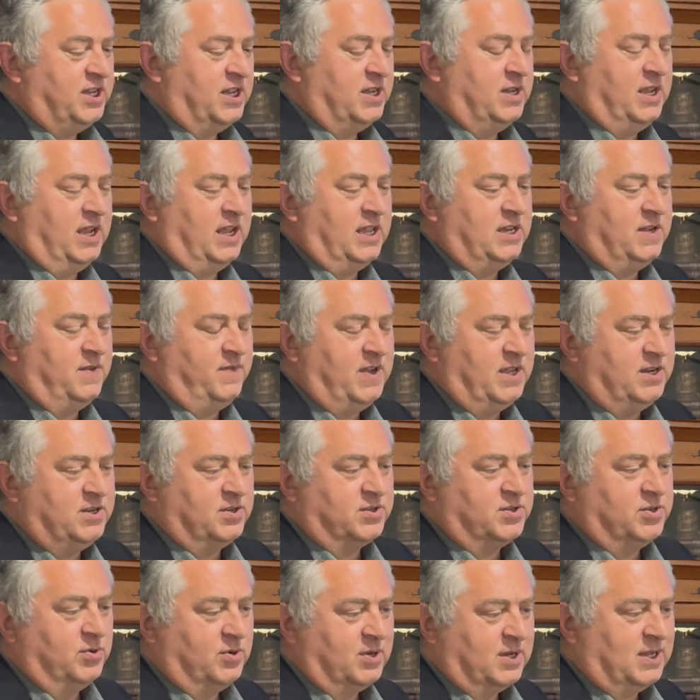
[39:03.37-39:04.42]
and
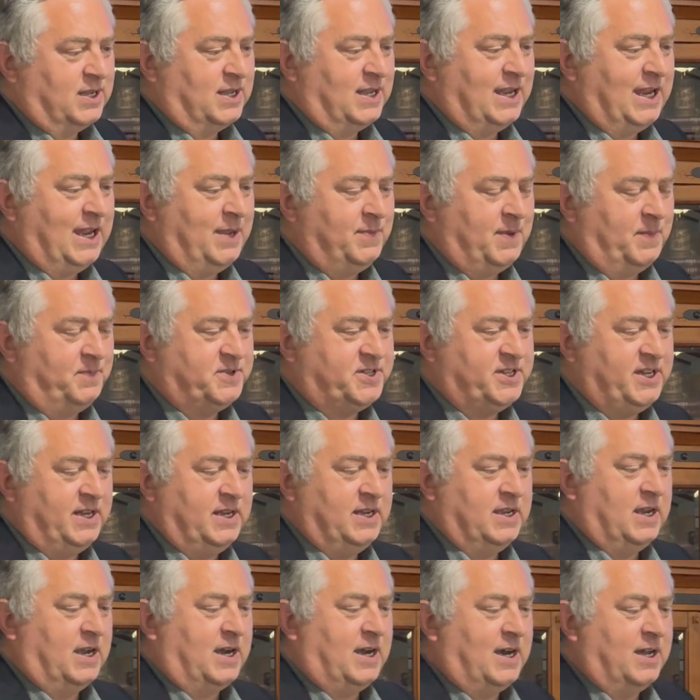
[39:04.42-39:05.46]
individuals who claim they've seen
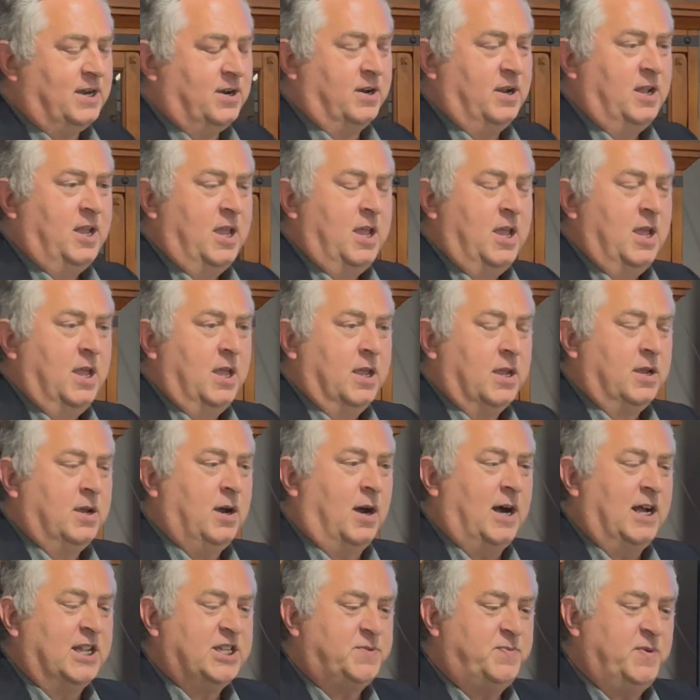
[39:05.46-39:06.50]
God or
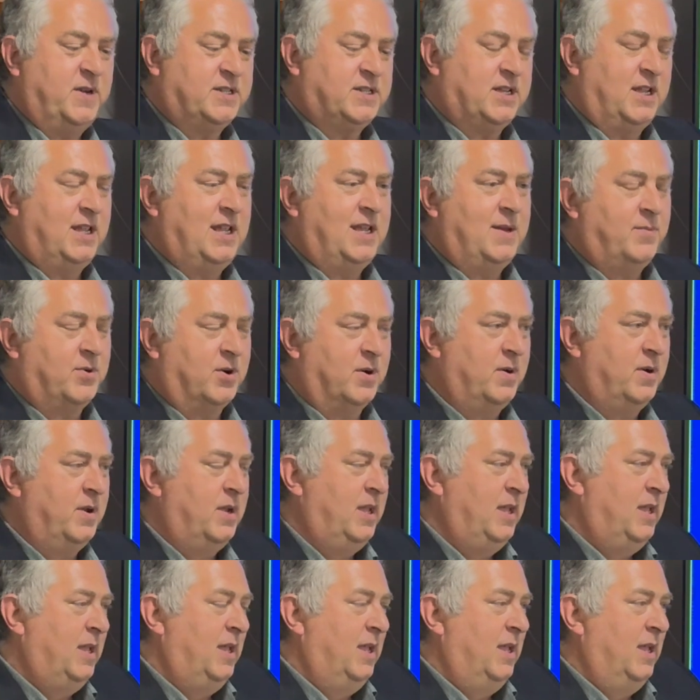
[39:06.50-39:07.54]
God speaks to him, or
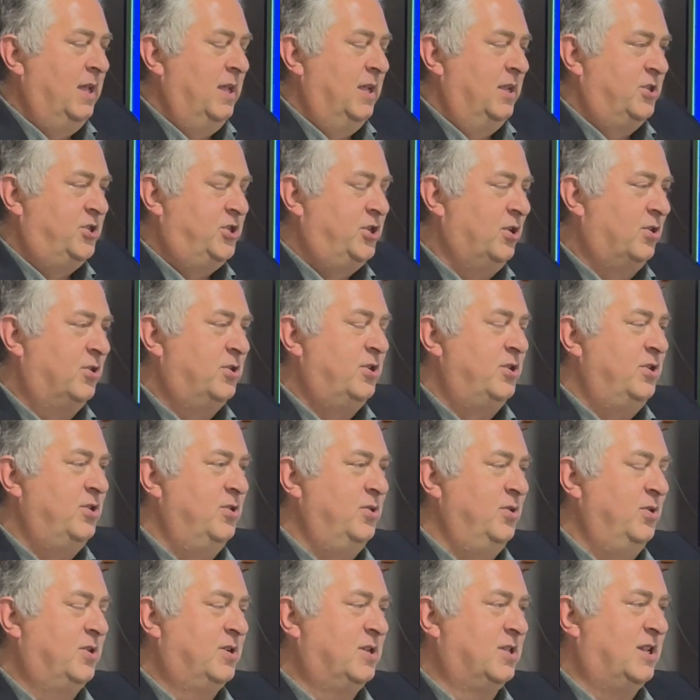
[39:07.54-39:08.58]
children
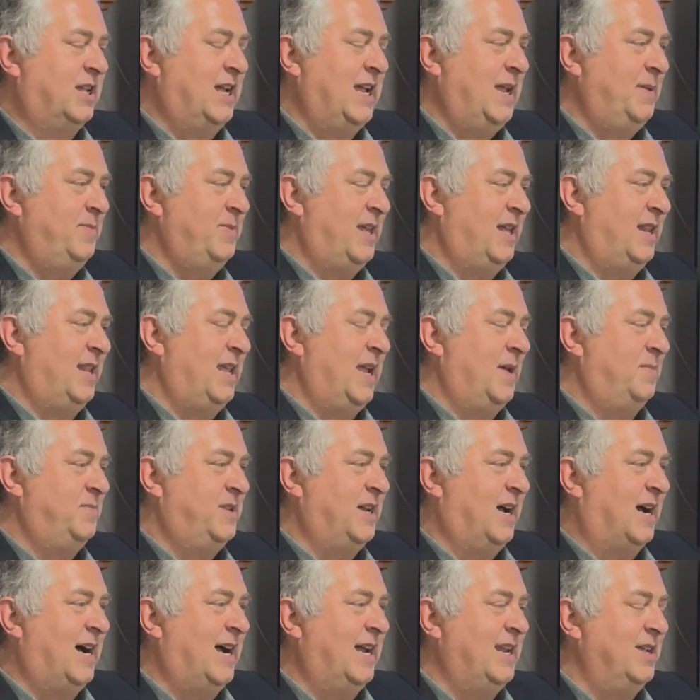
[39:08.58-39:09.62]
who claim that they have
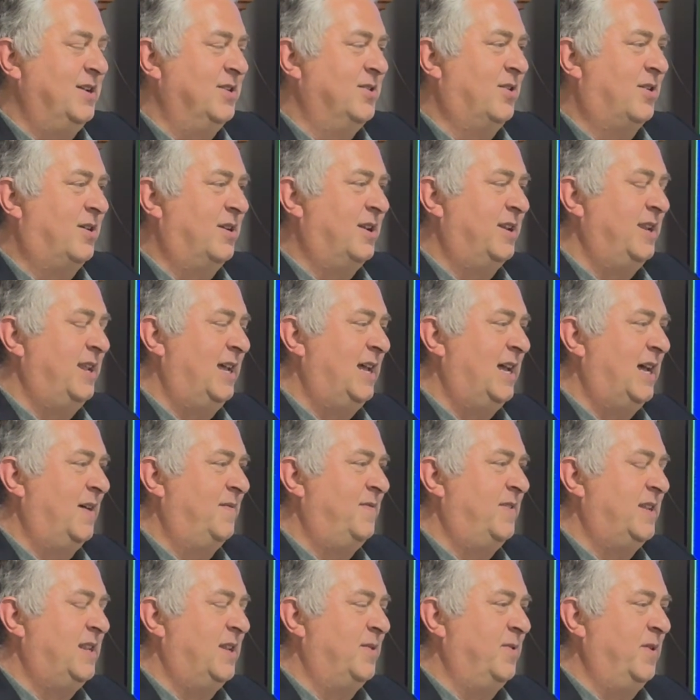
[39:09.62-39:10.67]
died and gone into
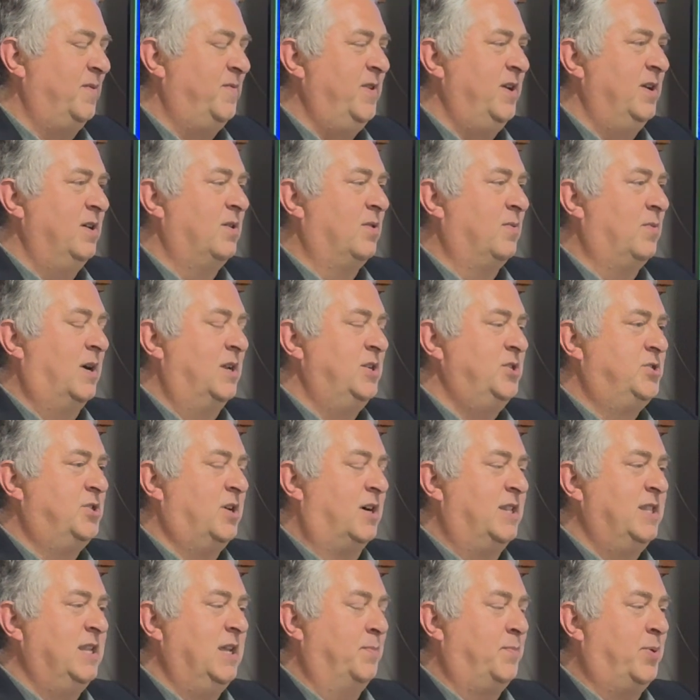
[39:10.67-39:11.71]
heaven and reveal what
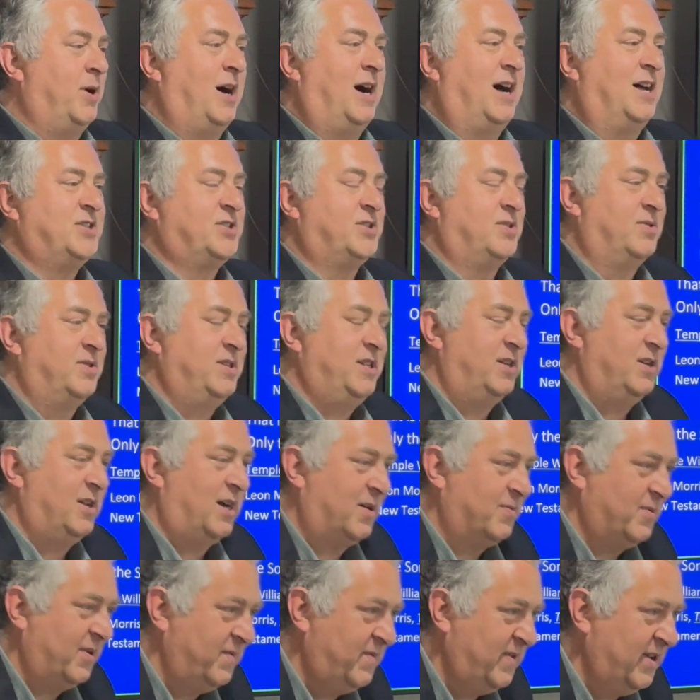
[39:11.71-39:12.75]
John the Apostle did
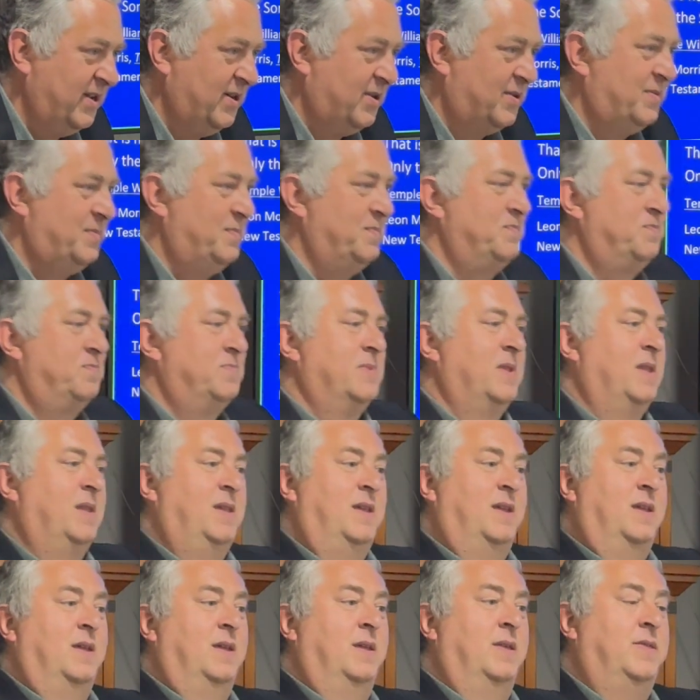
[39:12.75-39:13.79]
not reveal.
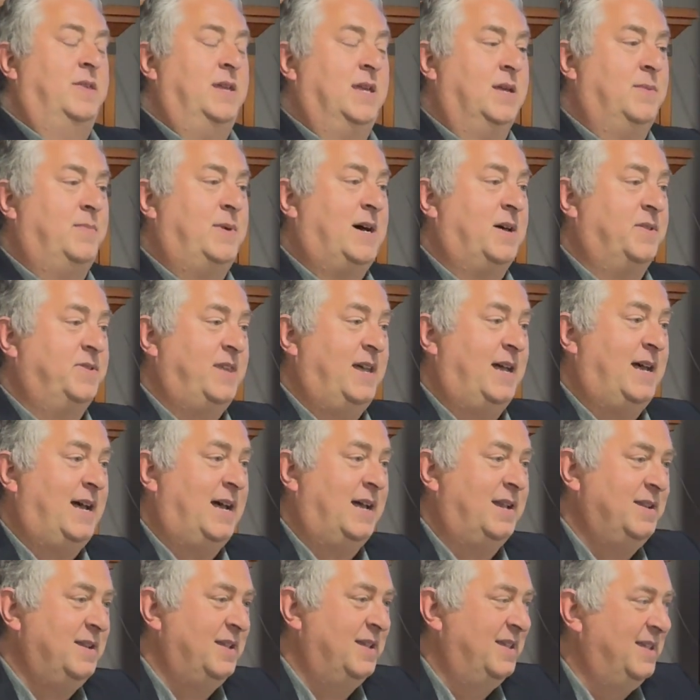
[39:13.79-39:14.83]
Think about
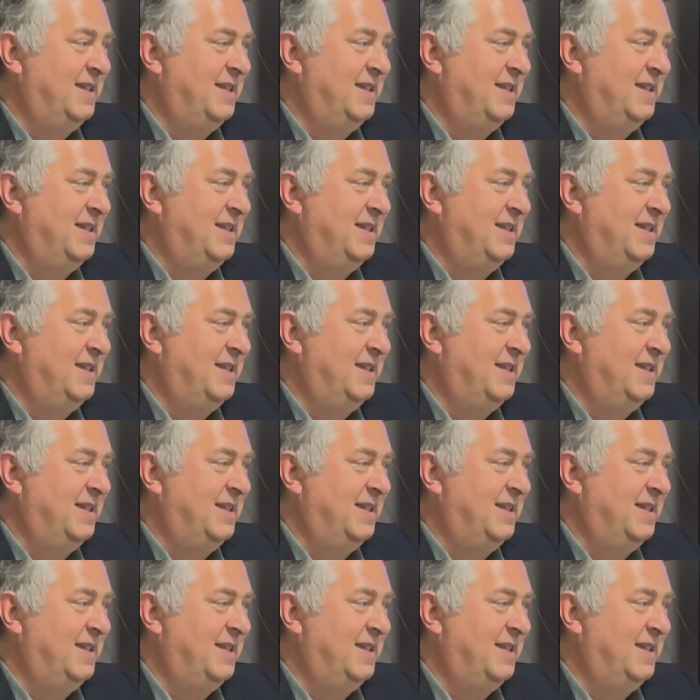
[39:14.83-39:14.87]
that.